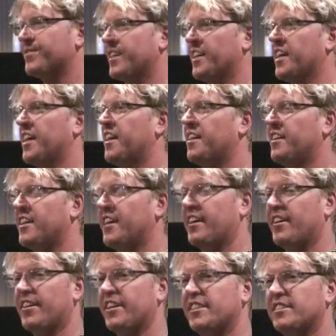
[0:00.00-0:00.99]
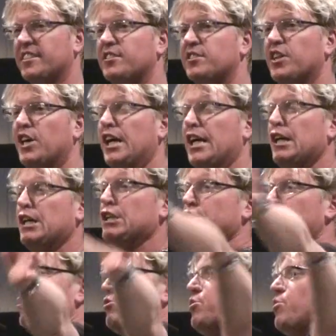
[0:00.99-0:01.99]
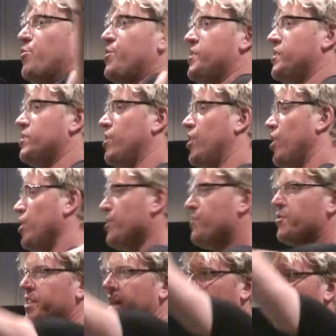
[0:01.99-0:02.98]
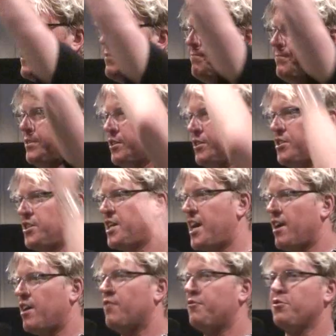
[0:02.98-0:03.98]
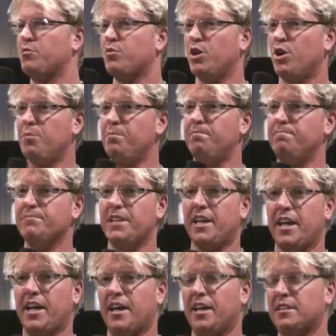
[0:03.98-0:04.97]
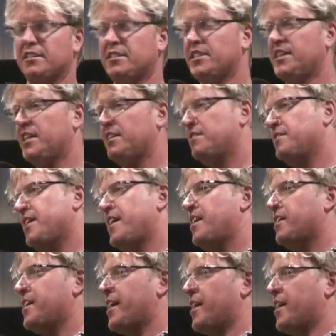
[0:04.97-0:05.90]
And he says, so we need all of you naked, you take off your robe and get naked.